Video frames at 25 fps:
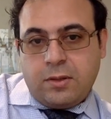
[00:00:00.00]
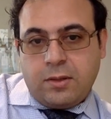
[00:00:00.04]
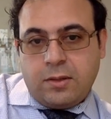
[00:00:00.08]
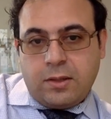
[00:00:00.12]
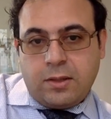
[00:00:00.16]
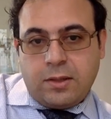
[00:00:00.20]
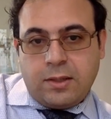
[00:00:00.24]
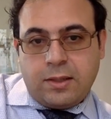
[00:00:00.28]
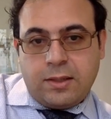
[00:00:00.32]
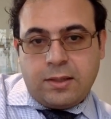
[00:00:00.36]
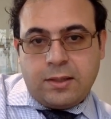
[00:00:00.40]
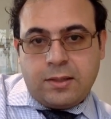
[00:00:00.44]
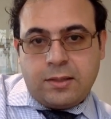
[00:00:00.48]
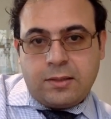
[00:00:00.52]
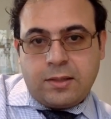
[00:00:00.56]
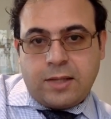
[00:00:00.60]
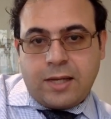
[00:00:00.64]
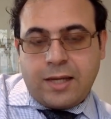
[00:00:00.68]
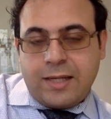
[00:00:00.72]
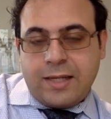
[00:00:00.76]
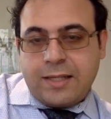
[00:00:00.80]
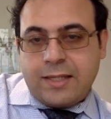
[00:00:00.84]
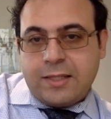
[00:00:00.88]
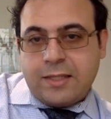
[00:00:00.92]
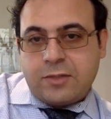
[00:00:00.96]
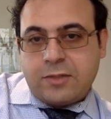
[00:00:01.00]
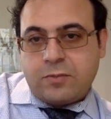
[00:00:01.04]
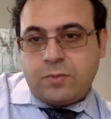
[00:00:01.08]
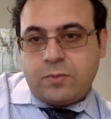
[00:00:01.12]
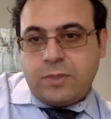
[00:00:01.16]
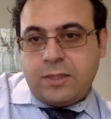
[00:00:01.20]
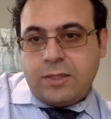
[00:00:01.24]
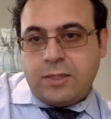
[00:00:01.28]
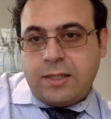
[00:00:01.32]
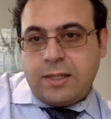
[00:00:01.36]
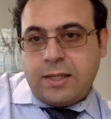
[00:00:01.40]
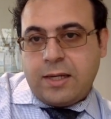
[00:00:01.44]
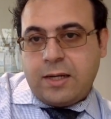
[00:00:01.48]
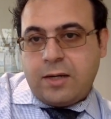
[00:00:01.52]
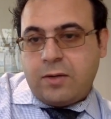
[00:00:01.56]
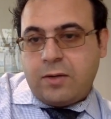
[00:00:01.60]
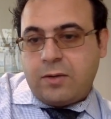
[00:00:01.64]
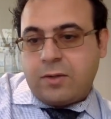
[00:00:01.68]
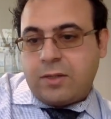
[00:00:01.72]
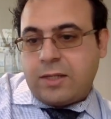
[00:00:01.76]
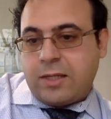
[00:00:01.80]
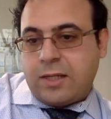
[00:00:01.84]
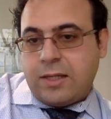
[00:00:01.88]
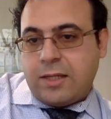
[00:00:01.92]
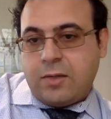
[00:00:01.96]
And I guess we
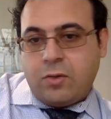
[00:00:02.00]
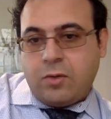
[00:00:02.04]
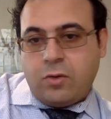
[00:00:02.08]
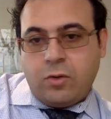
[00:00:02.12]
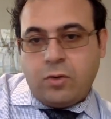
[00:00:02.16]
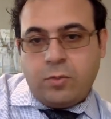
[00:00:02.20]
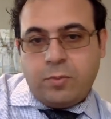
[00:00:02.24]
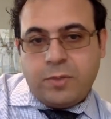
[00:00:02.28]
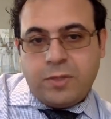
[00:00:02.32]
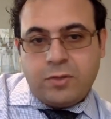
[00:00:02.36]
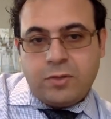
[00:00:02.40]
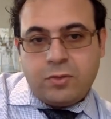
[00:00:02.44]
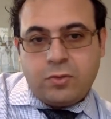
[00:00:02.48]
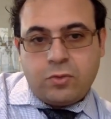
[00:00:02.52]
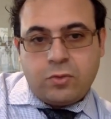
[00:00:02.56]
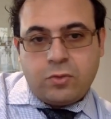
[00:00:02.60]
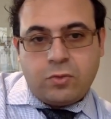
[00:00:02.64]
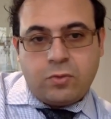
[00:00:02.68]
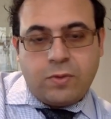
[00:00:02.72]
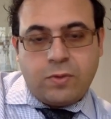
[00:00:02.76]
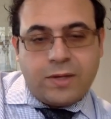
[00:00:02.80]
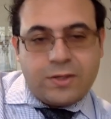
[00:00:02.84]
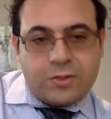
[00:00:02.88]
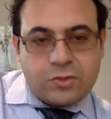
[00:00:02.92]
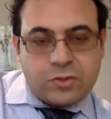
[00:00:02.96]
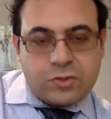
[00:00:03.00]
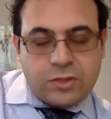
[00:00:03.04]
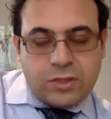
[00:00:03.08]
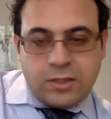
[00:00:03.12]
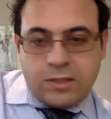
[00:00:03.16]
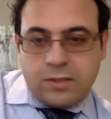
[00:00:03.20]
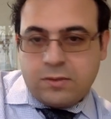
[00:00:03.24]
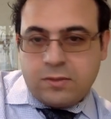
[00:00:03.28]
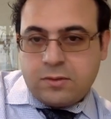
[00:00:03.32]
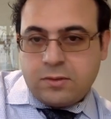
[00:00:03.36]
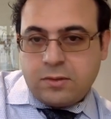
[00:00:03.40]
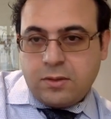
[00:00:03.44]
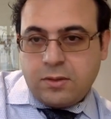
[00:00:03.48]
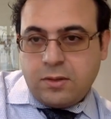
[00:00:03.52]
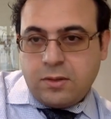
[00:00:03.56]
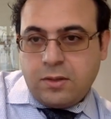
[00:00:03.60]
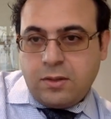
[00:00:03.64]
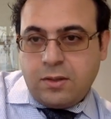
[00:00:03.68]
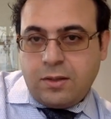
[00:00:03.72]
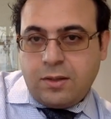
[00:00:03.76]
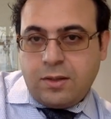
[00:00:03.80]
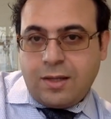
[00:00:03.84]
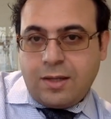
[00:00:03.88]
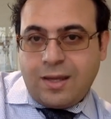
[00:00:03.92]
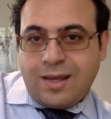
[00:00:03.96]
now can open to questions.
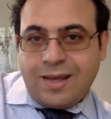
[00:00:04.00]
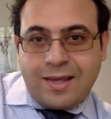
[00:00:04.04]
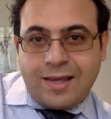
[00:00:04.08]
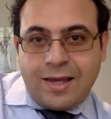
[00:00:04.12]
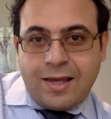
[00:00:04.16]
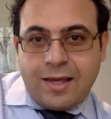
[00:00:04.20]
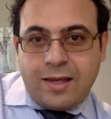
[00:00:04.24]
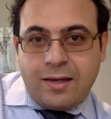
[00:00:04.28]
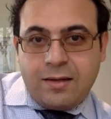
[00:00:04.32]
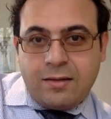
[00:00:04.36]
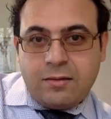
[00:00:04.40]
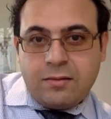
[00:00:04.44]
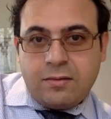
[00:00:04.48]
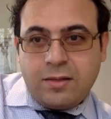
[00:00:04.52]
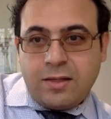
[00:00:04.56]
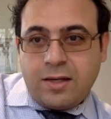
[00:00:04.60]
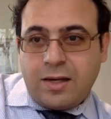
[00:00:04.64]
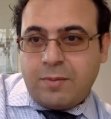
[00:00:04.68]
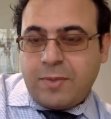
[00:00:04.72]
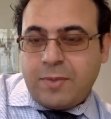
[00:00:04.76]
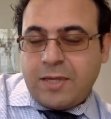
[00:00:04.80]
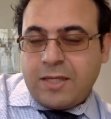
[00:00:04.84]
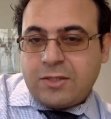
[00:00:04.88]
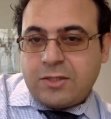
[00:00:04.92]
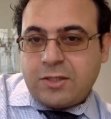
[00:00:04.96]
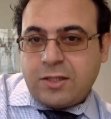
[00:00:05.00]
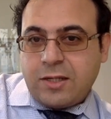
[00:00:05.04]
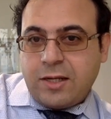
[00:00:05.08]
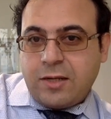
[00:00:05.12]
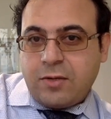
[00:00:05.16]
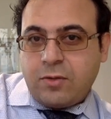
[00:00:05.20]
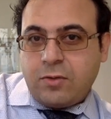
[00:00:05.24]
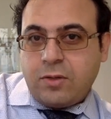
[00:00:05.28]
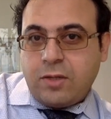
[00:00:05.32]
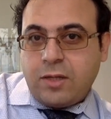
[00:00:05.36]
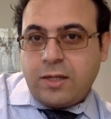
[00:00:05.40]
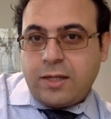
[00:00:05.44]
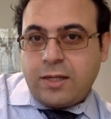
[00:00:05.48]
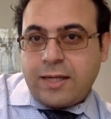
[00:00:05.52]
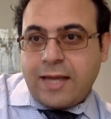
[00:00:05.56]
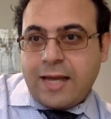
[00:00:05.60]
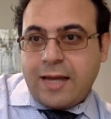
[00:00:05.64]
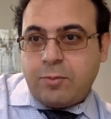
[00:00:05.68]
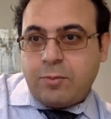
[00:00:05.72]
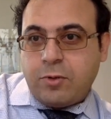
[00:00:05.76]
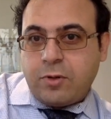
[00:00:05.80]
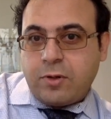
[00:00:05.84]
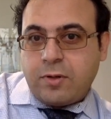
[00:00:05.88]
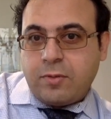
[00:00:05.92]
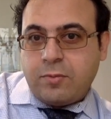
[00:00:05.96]
Again, did I mention I don't like
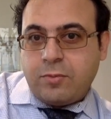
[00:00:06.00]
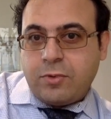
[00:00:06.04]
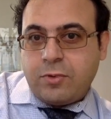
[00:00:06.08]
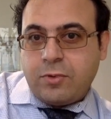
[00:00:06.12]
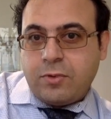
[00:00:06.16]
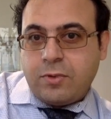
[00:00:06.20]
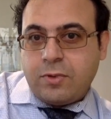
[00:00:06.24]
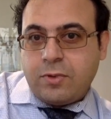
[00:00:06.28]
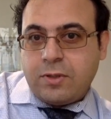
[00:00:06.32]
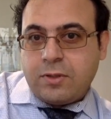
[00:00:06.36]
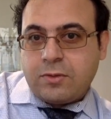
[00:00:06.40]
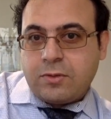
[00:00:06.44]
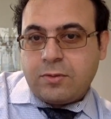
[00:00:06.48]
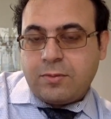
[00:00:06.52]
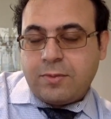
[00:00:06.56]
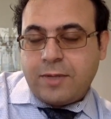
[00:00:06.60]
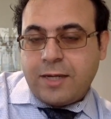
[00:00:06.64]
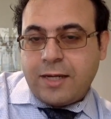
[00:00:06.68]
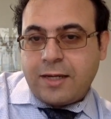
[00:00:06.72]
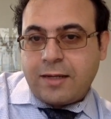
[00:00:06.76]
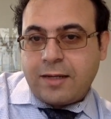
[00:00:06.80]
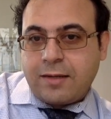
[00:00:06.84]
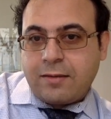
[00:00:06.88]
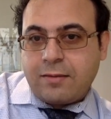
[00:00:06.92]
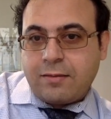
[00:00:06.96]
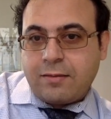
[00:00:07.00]
Apple computers or Mac?